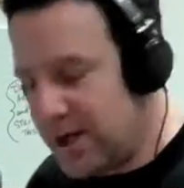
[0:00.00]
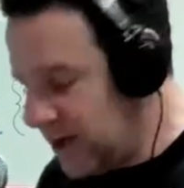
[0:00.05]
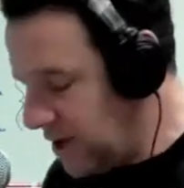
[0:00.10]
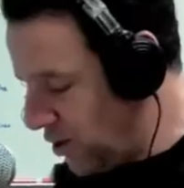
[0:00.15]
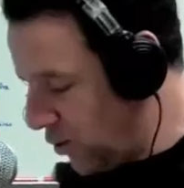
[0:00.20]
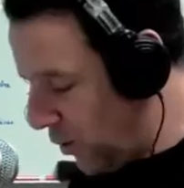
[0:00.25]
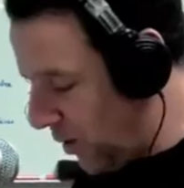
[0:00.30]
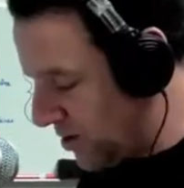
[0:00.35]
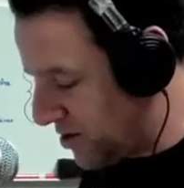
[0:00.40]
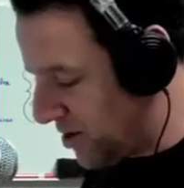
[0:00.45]

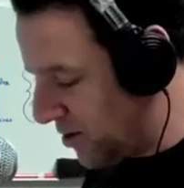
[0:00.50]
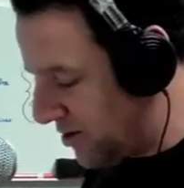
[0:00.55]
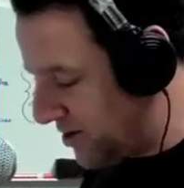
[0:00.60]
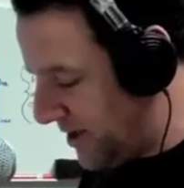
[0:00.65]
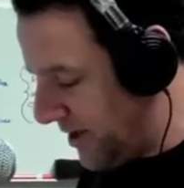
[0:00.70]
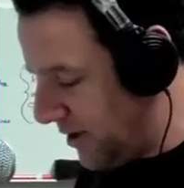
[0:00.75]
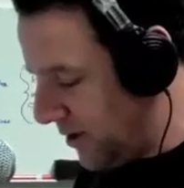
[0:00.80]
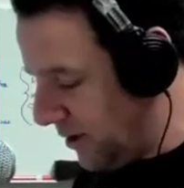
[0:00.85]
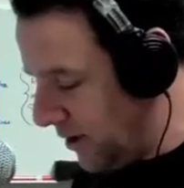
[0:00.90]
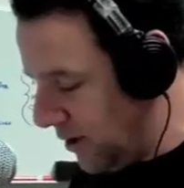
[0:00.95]
you also
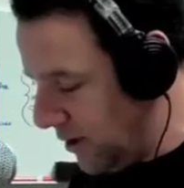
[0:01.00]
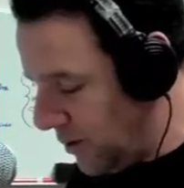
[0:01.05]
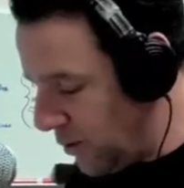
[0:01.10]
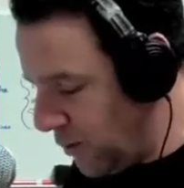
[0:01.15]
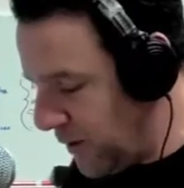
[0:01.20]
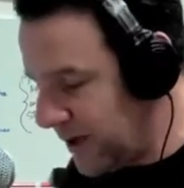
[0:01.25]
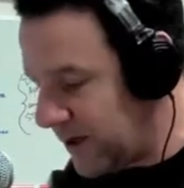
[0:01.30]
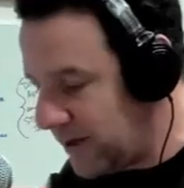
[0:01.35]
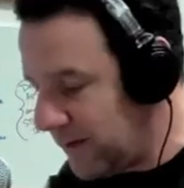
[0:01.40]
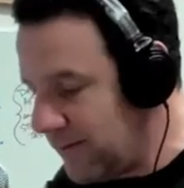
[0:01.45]
deal
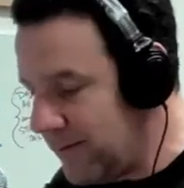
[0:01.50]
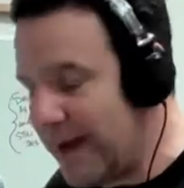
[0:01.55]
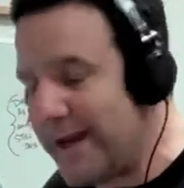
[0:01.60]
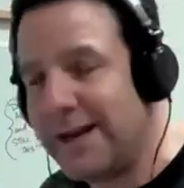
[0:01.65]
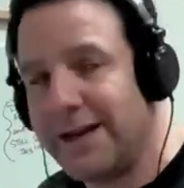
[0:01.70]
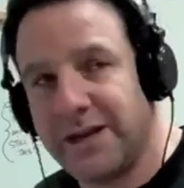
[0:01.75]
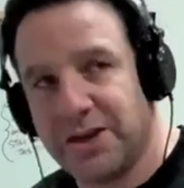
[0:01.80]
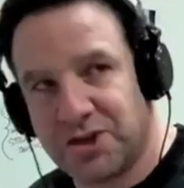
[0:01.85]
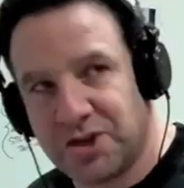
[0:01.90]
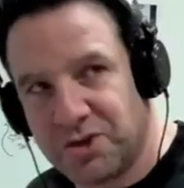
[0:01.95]
with
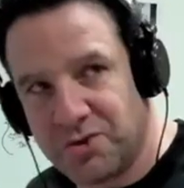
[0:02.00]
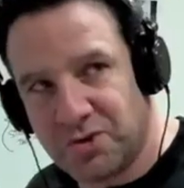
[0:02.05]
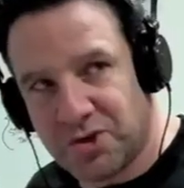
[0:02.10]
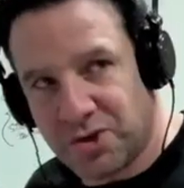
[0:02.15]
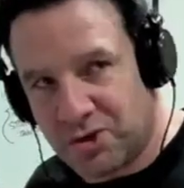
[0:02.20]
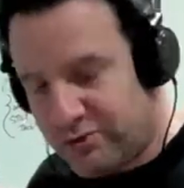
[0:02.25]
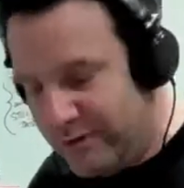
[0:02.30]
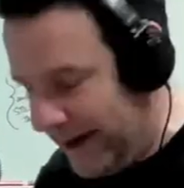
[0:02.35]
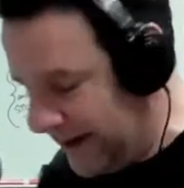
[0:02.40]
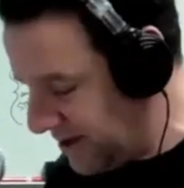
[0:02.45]
many issues
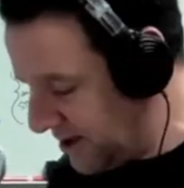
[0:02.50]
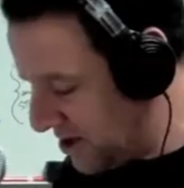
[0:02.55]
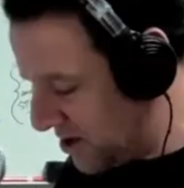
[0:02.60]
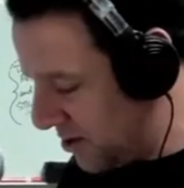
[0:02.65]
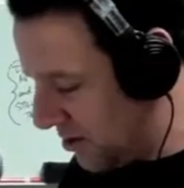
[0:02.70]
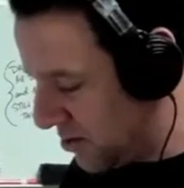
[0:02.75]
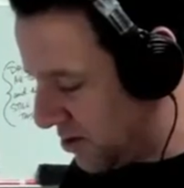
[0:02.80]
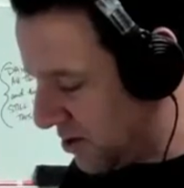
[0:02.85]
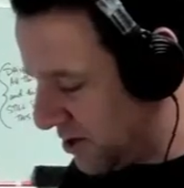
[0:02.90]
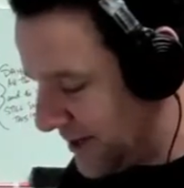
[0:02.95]
surrounding
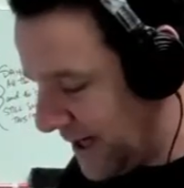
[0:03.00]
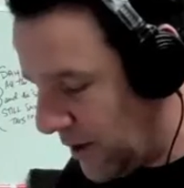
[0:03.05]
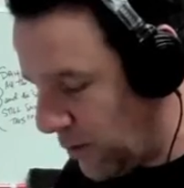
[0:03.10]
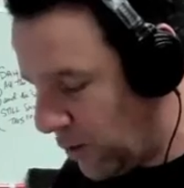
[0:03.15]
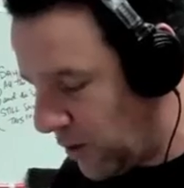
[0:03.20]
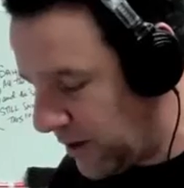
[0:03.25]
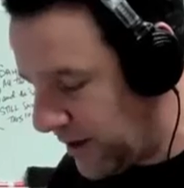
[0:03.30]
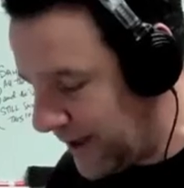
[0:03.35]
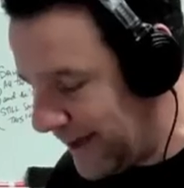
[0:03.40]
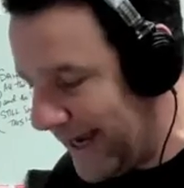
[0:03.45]
social
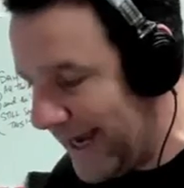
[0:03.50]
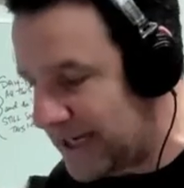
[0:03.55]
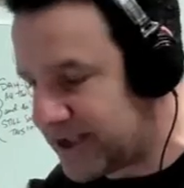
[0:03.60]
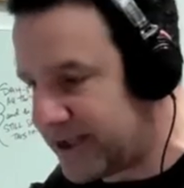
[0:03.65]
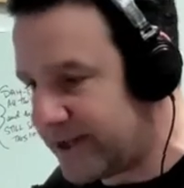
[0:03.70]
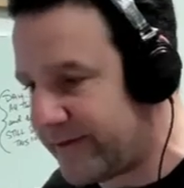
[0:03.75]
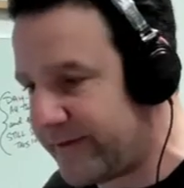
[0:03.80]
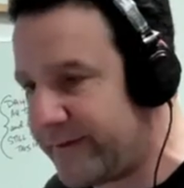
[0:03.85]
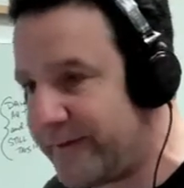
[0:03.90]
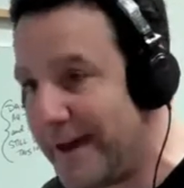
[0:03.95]
networking as
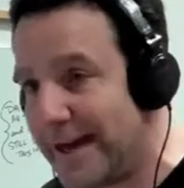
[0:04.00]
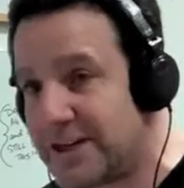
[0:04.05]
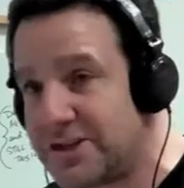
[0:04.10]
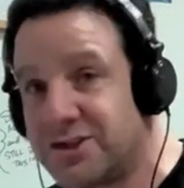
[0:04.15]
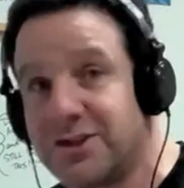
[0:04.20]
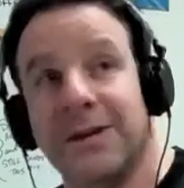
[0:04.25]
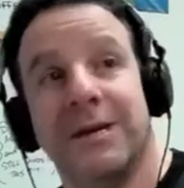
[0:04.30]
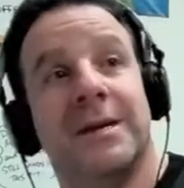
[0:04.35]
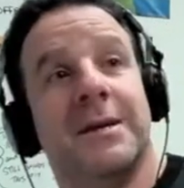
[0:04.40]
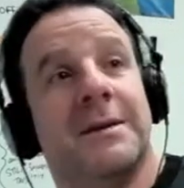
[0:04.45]
it
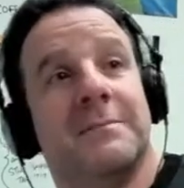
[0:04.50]
affects